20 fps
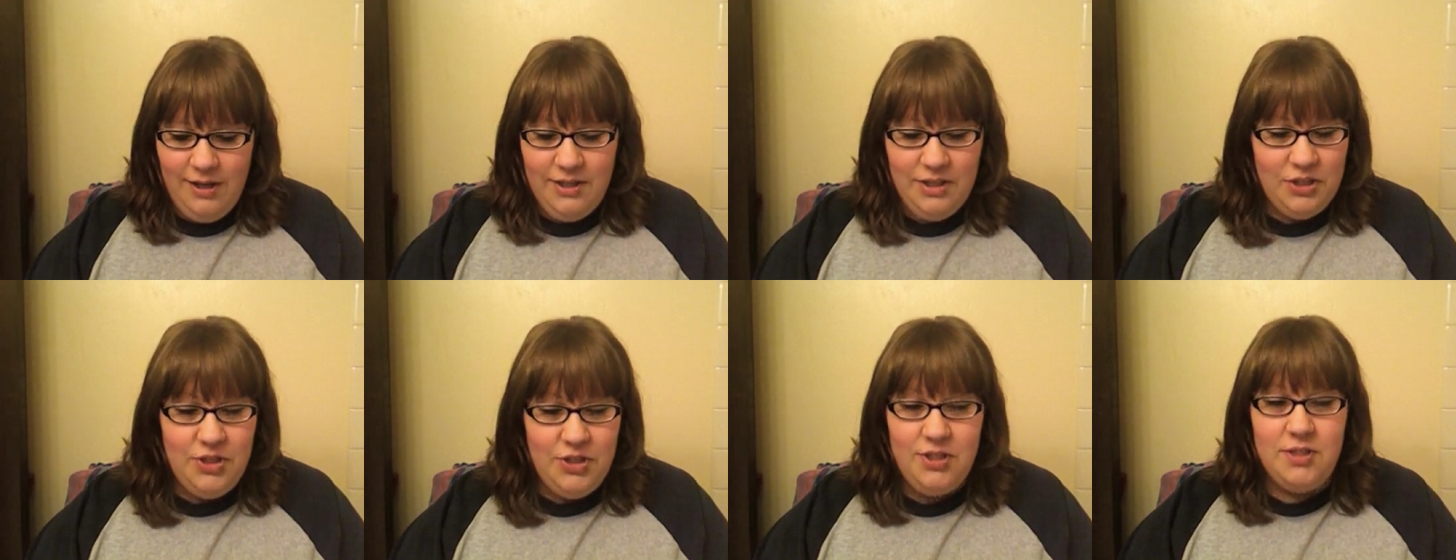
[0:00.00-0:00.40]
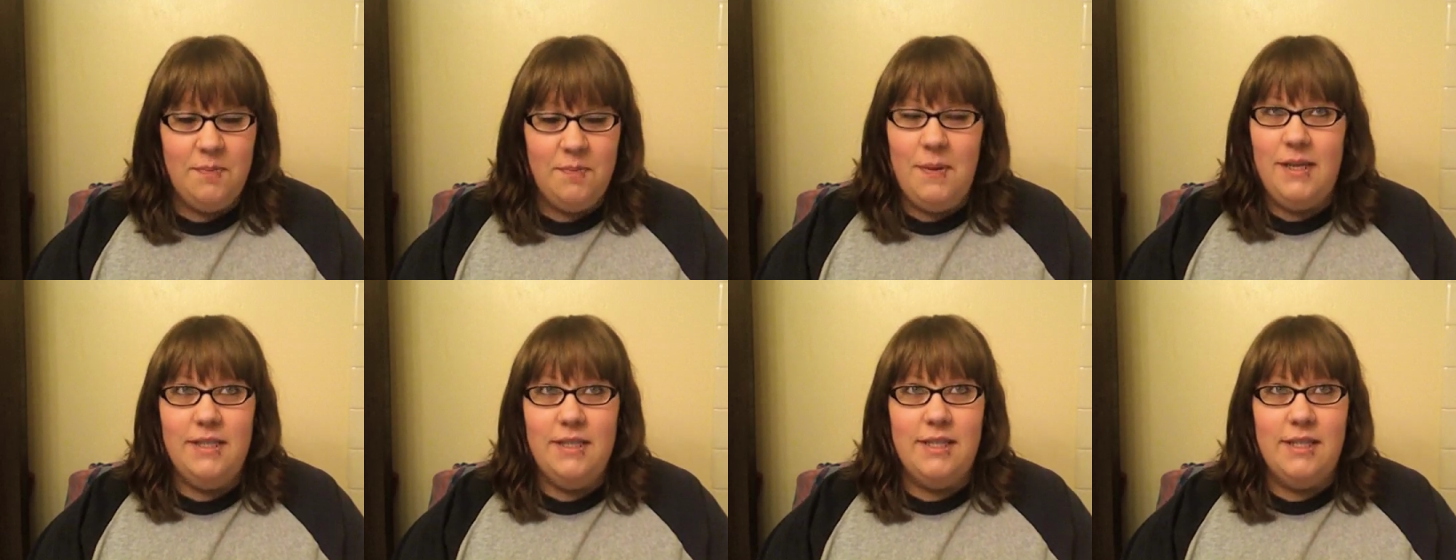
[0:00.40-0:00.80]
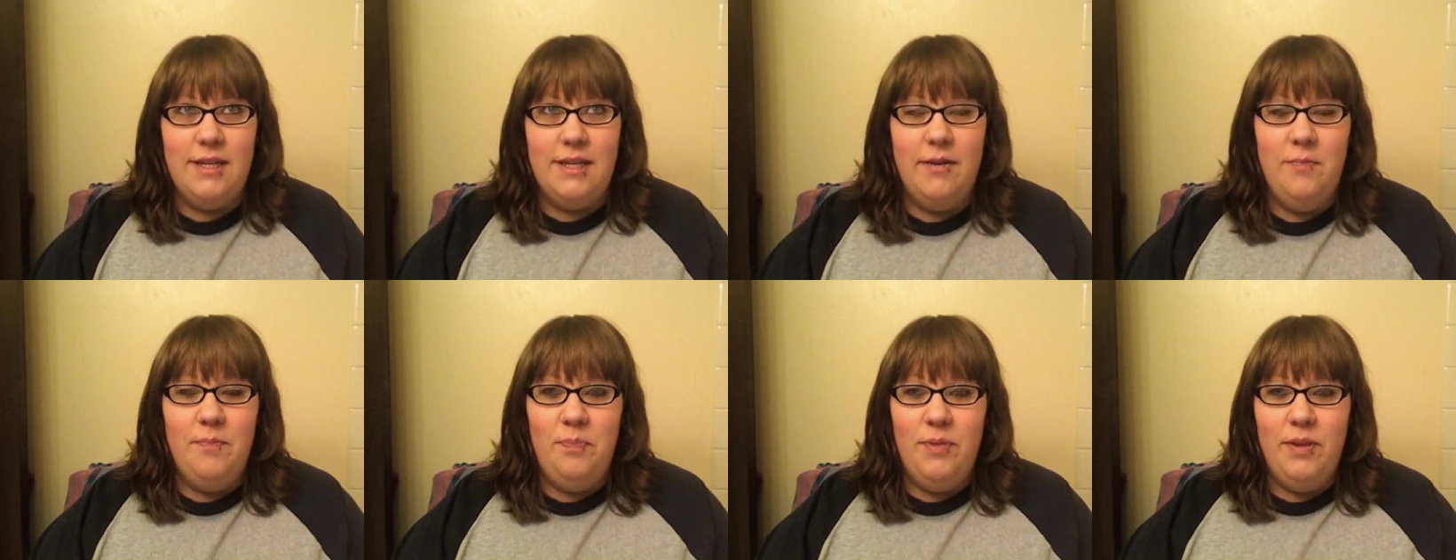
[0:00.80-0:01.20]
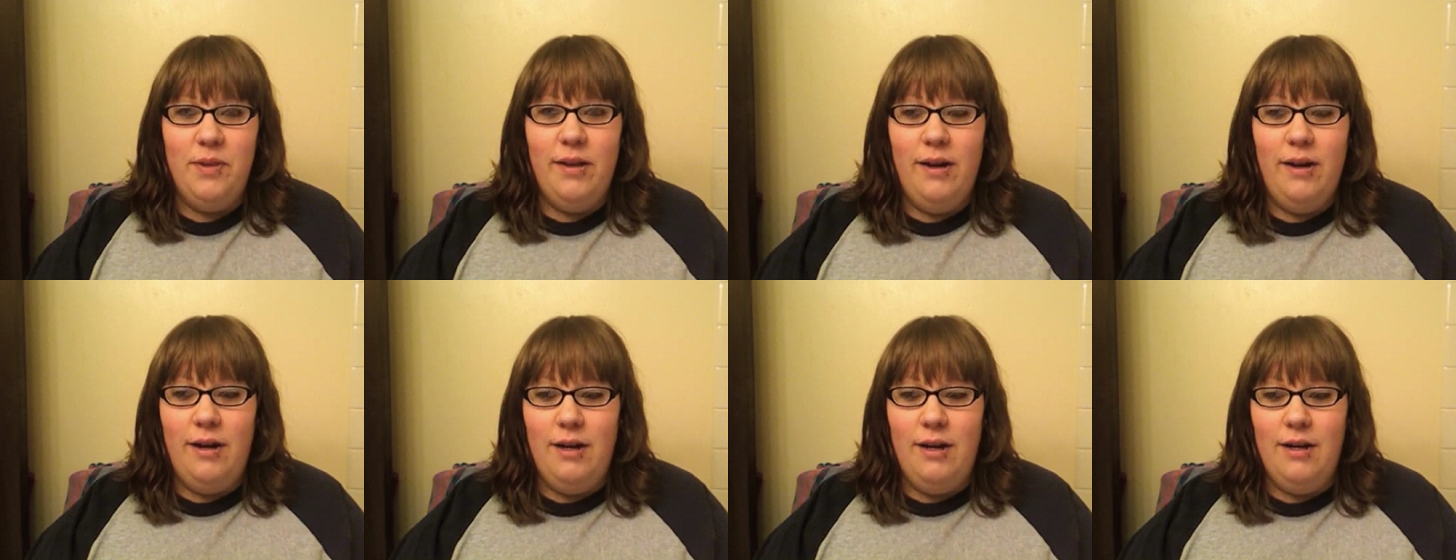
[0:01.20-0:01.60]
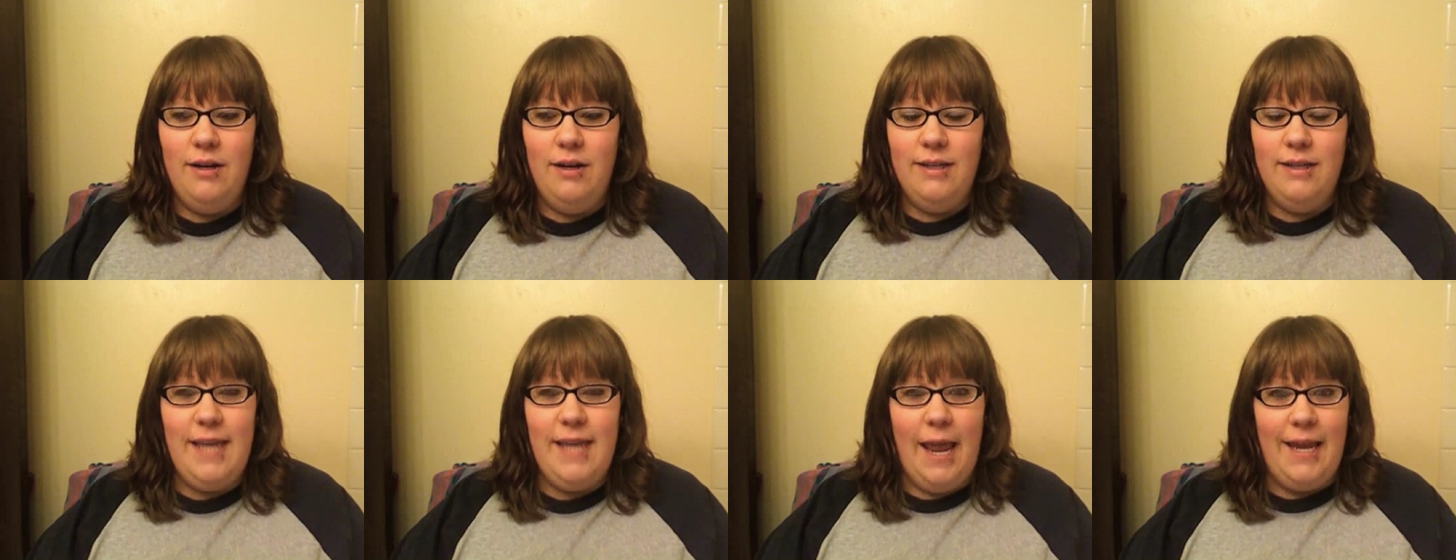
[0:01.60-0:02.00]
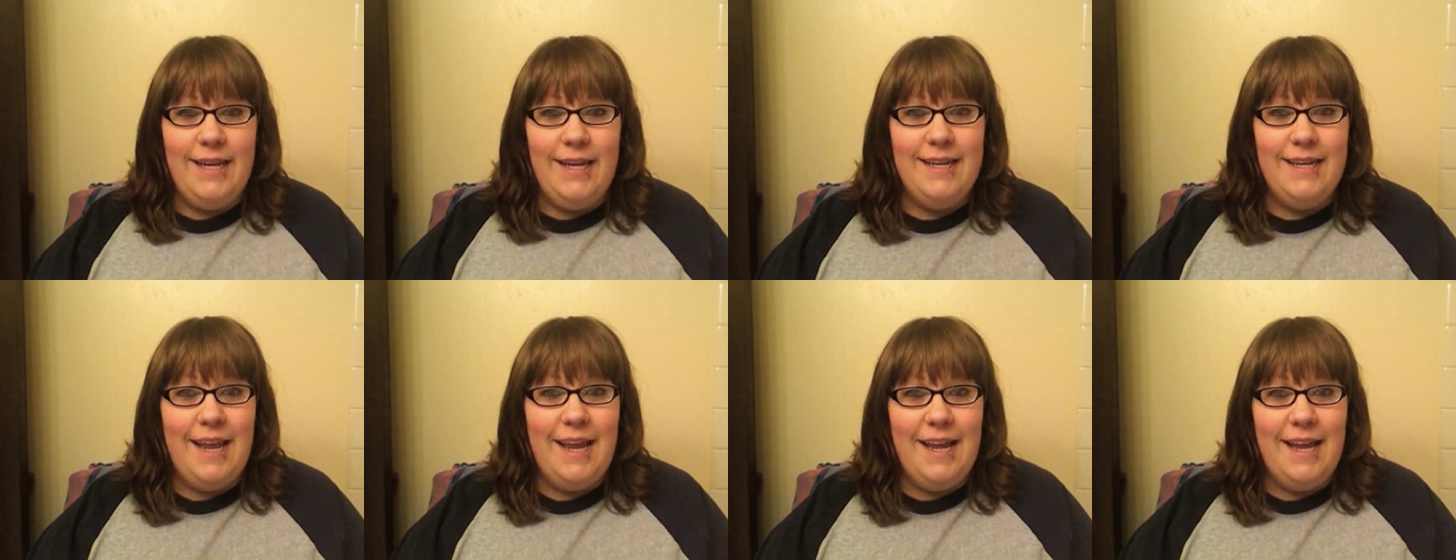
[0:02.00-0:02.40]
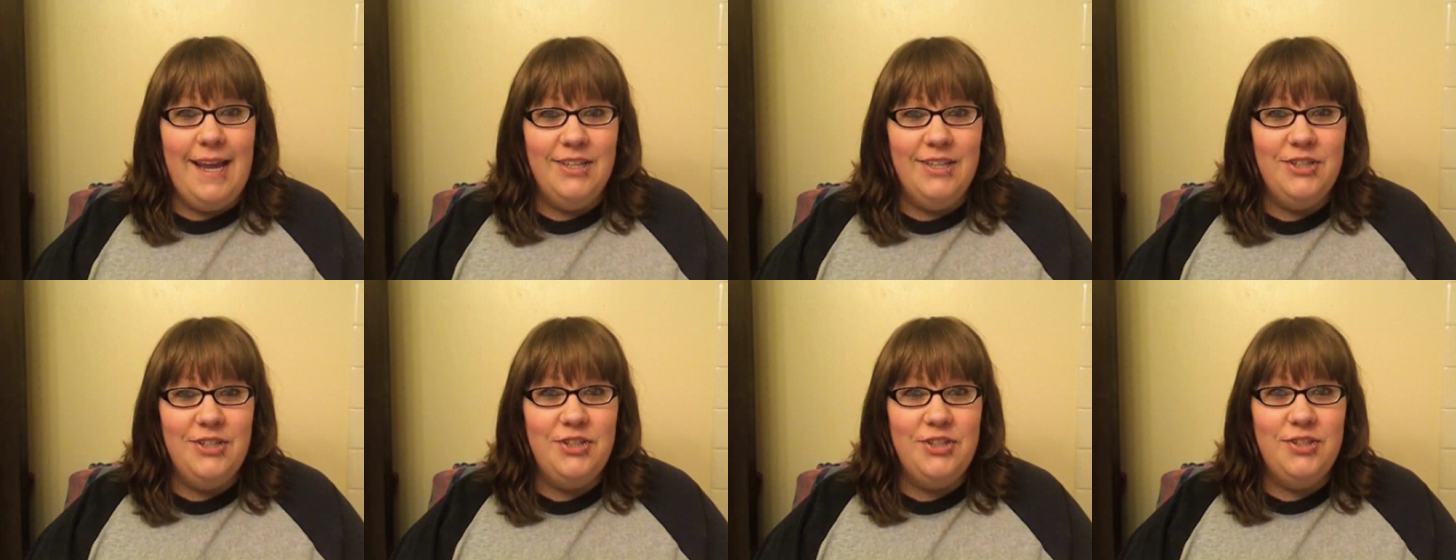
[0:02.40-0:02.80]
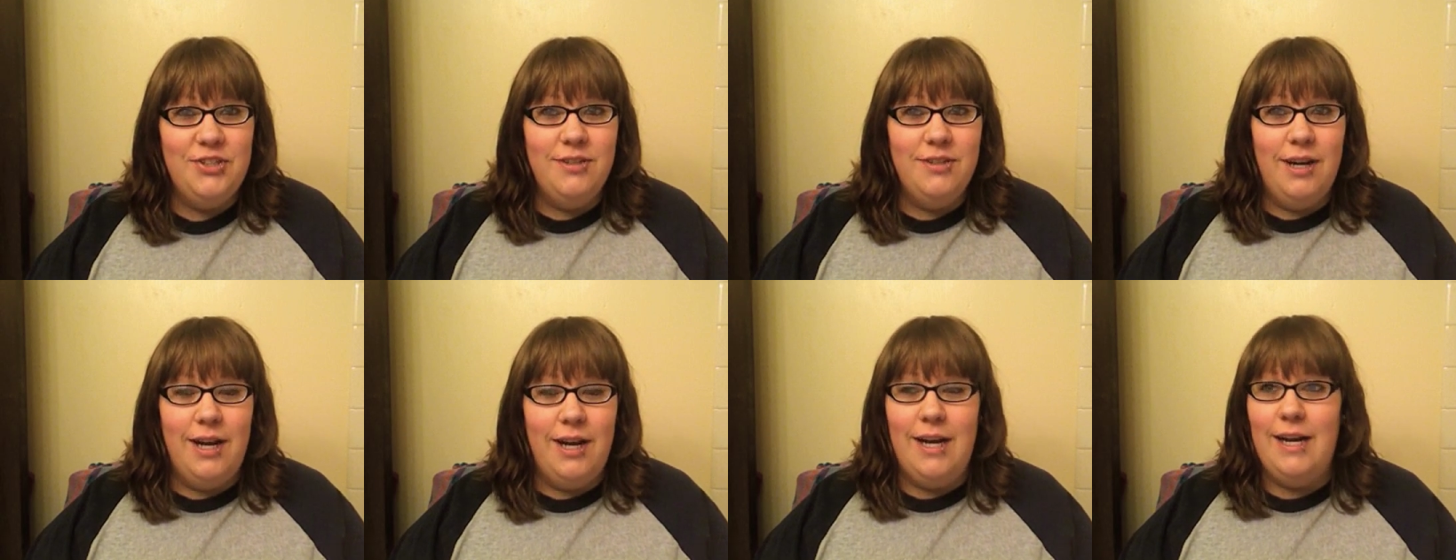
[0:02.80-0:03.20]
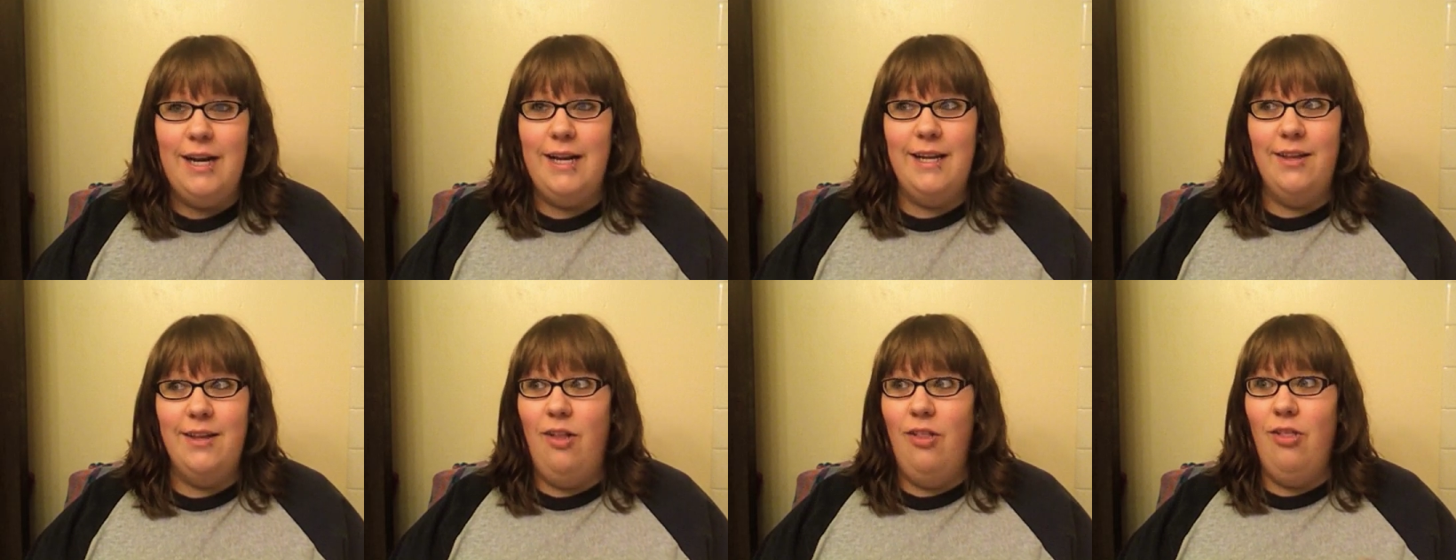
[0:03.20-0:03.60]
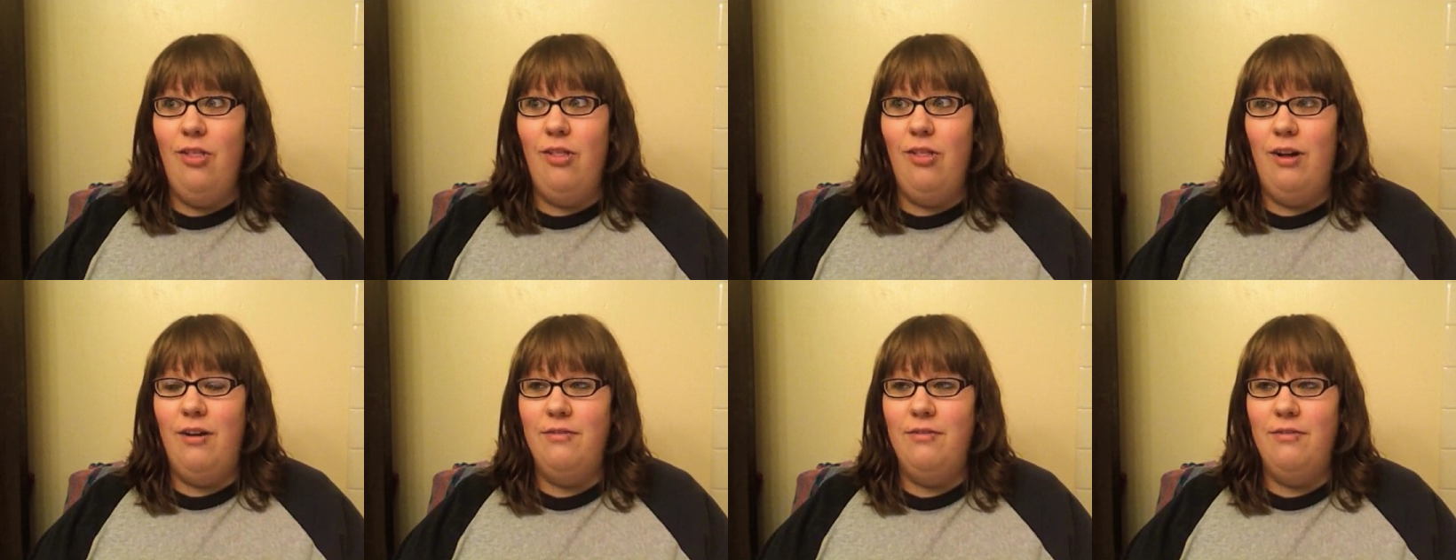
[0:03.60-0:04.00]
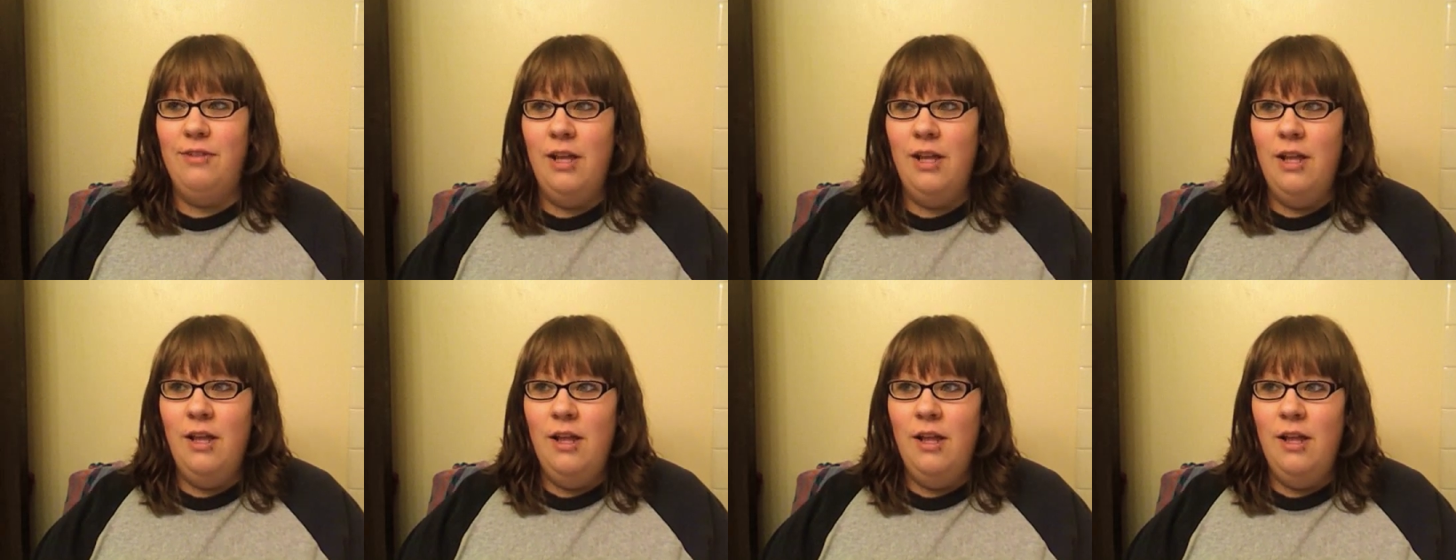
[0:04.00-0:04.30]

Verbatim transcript: She's amazing. Uh, Kate Nash. I love.